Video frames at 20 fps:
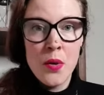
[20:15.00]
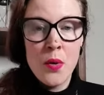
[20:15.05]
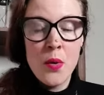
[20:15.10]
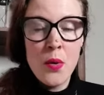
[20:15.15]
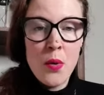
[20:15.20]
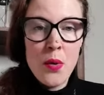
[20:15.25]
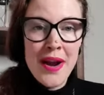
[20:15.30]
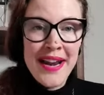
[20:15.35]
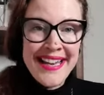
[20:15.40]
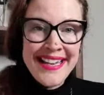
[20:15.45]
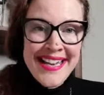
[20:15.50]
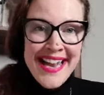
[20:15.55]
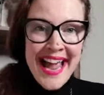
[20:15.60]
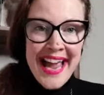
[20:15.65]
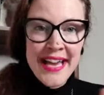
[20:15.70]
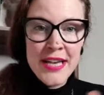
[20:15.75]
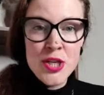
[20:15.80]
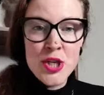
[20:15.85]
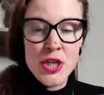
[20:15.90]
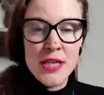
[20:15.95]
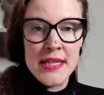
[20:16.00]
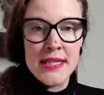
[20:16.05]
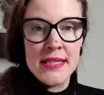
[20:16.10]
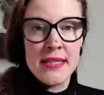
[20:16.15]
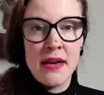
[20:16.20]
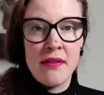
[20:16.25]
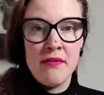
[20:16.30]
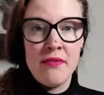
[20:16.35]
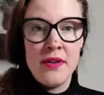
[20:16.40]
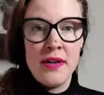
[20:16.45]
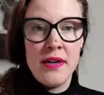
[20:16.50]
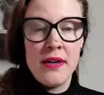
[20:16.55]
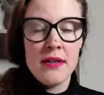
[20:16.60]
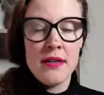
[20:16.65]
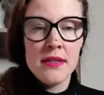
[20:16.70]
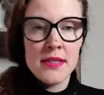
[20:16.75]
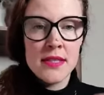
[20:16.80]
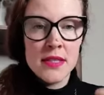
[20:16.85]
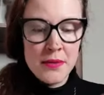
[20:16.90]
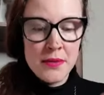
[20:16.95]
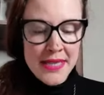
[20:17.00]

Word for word: or tension discomfort so